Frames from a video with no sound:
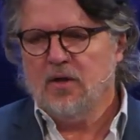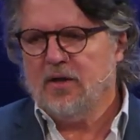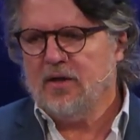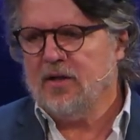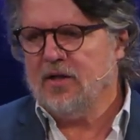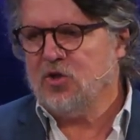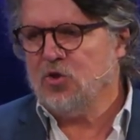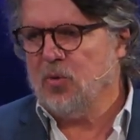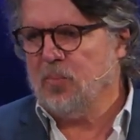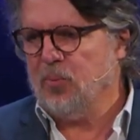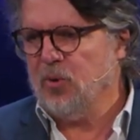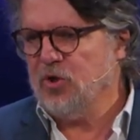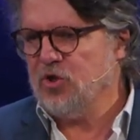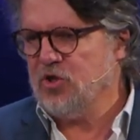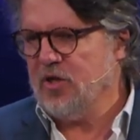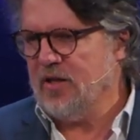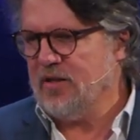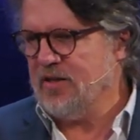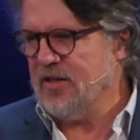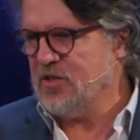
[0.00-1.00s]
get to
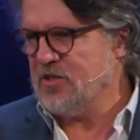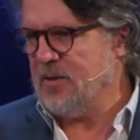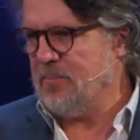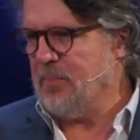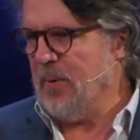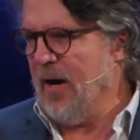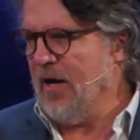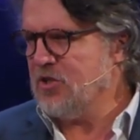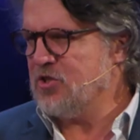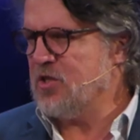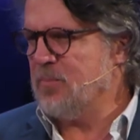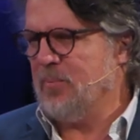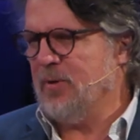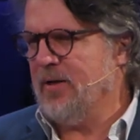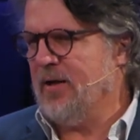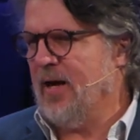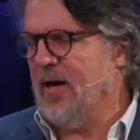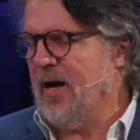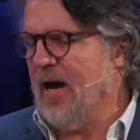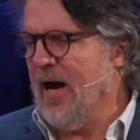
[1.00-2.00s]
appreciate things that
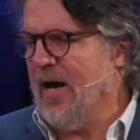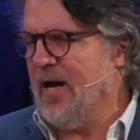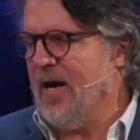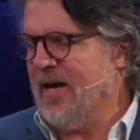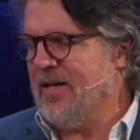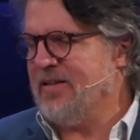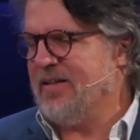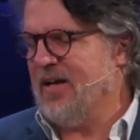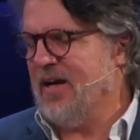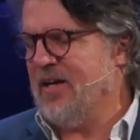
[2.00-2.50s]
possibly I, I,